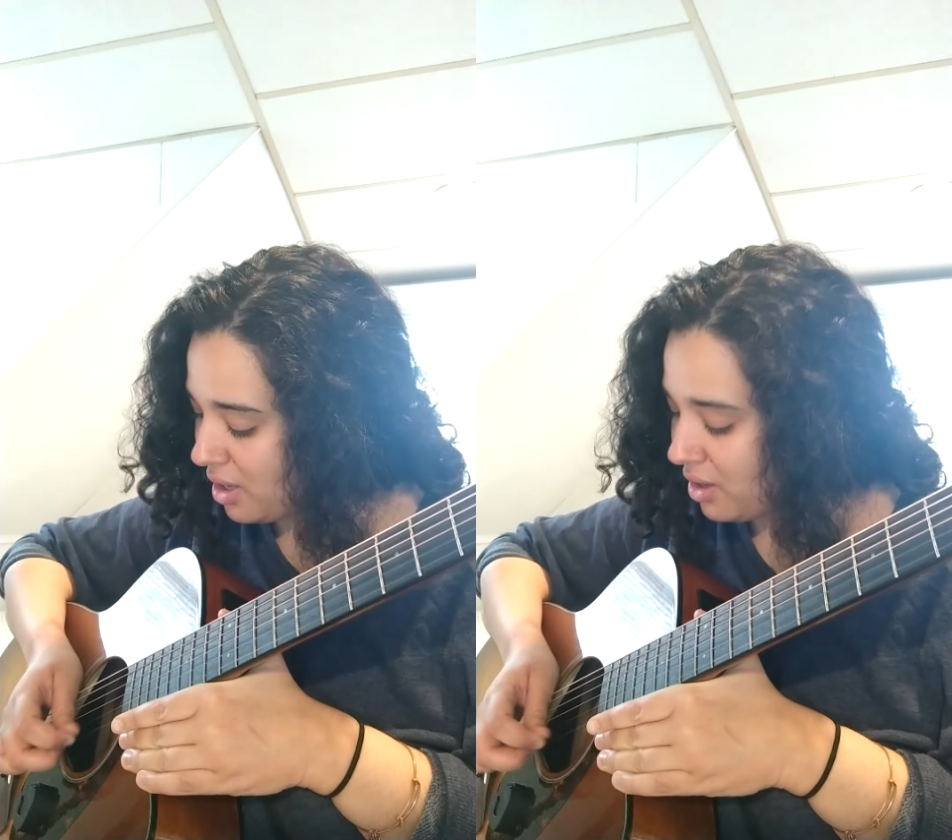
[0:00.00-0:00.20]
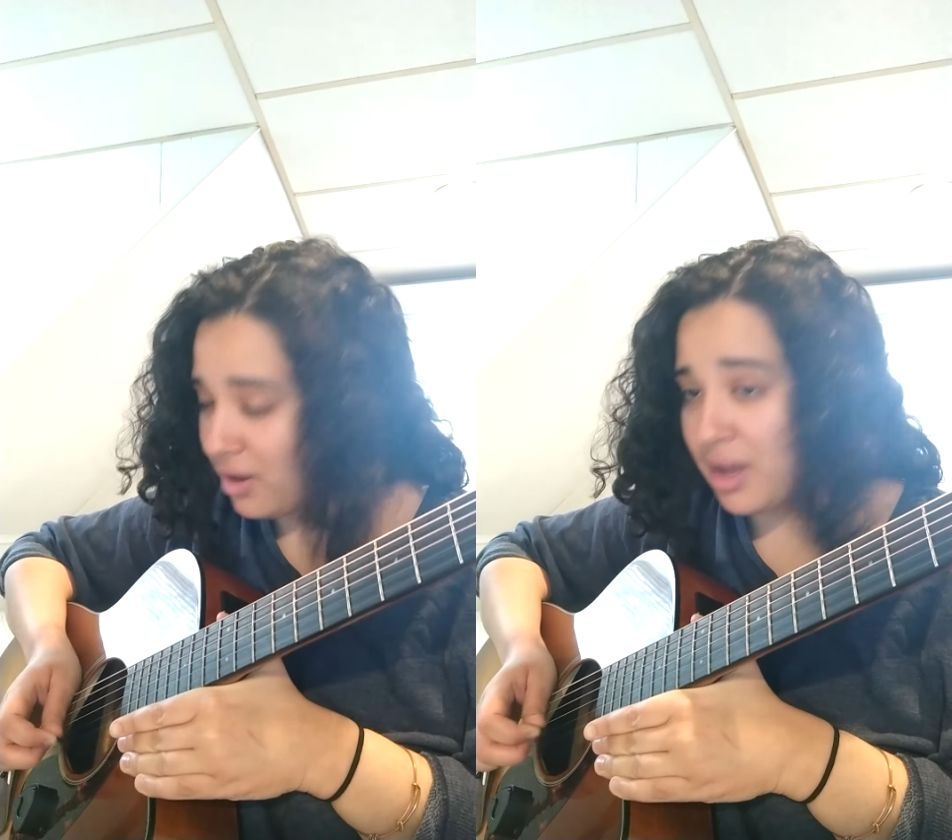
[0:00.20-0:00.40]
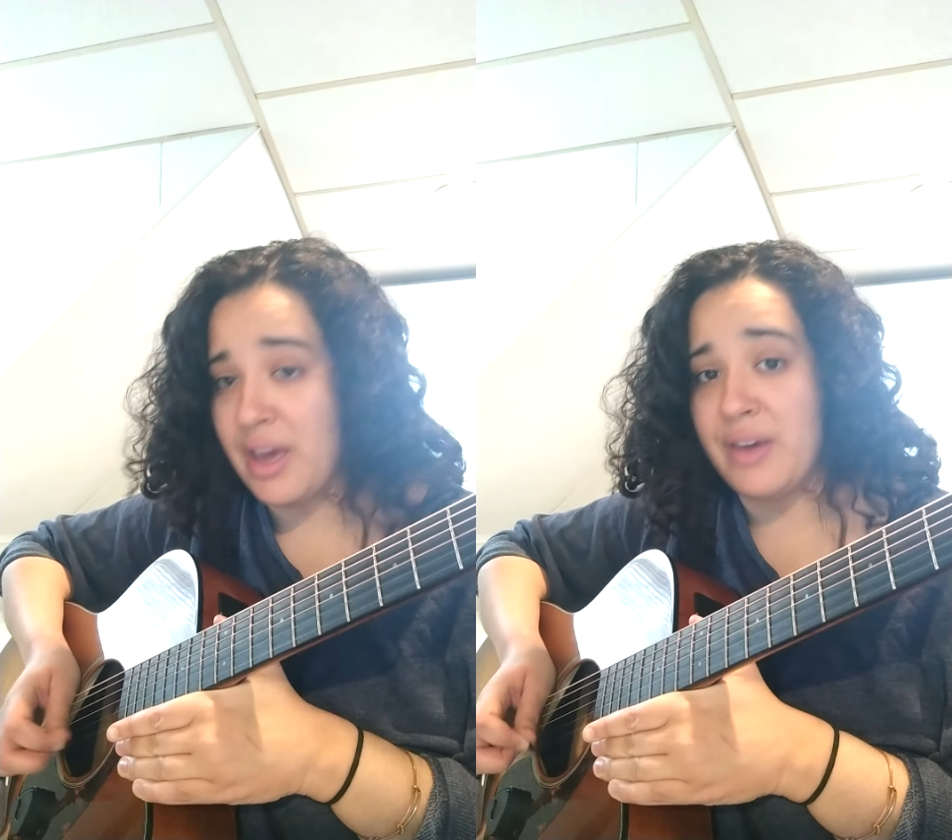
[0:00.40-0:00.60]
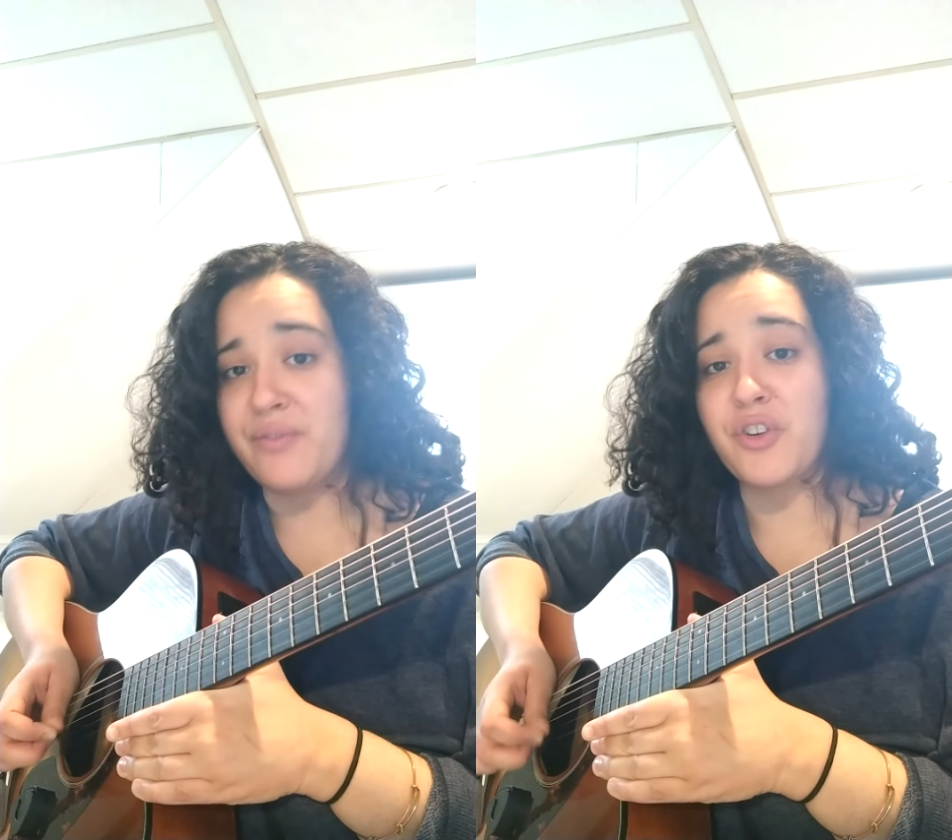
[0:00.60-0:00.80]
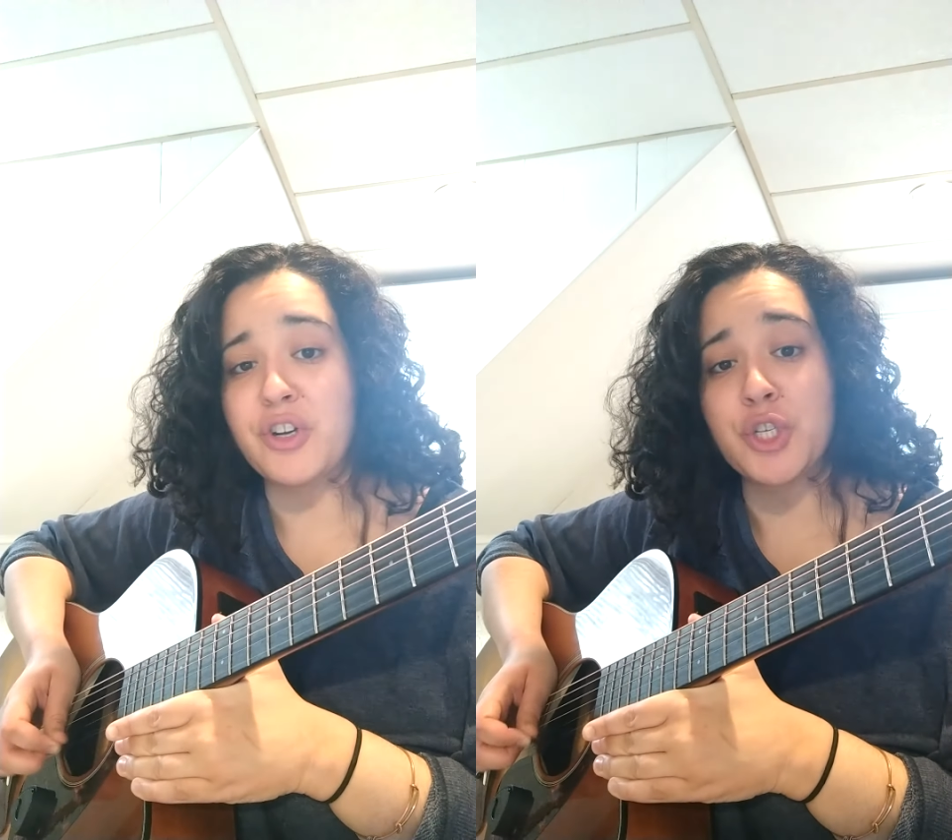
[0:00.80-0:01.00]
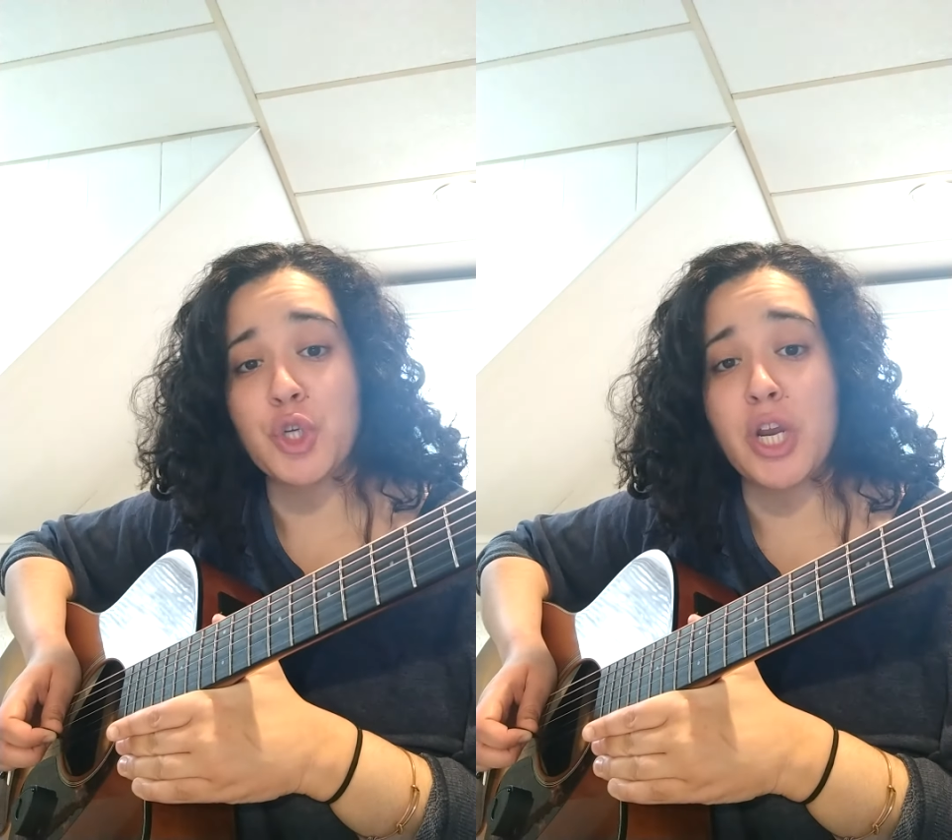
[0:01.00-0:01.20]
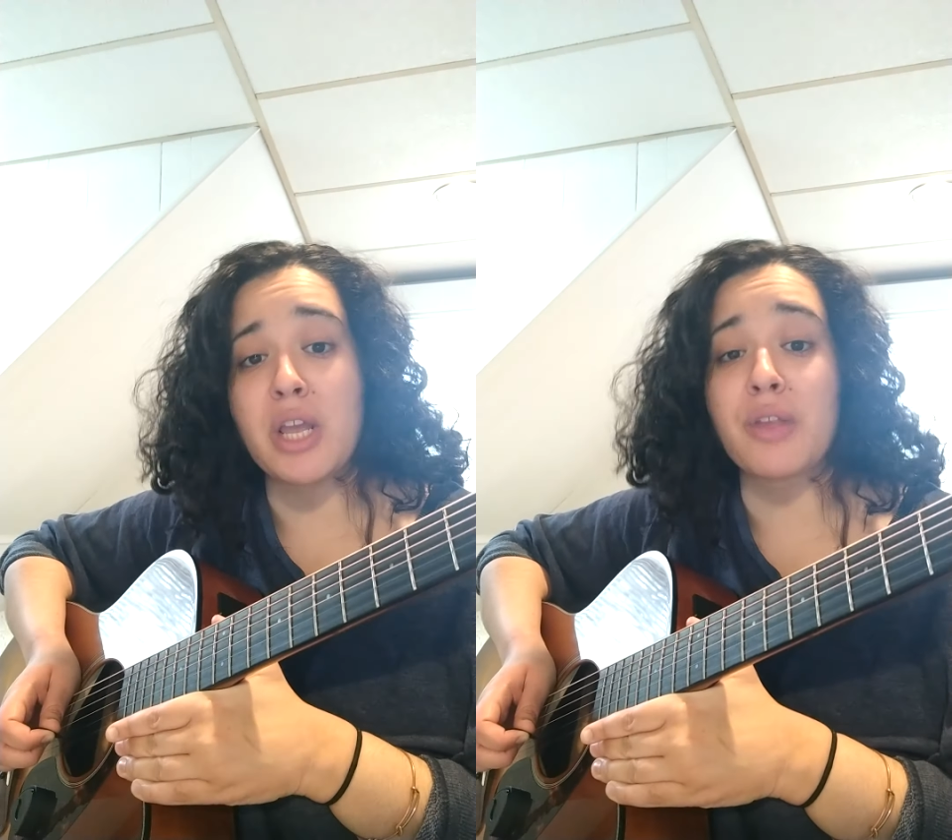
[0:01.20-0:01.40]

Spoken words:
And 1st string